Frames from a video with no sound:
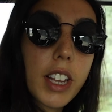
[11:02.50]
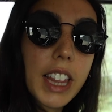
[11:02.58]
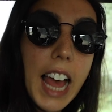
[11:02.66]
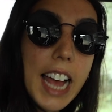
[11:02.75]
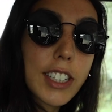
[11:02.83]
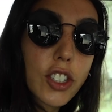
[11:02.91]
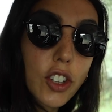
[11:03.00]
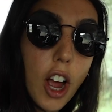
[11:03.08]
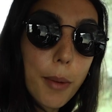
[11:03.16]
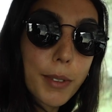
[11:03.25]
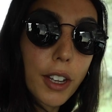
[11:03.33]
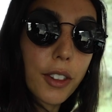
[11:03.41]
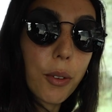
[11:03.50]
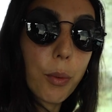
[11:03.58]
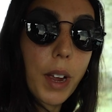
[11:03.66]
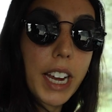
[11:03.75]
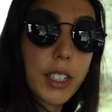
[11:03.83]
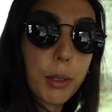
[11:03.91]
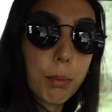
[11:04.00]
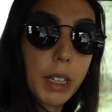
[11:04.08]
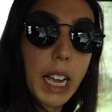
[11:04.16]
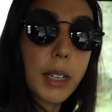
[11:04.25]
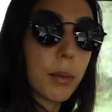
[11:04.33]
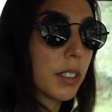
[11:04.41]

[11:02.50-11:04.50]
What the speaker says: Last stops on the way to Plett,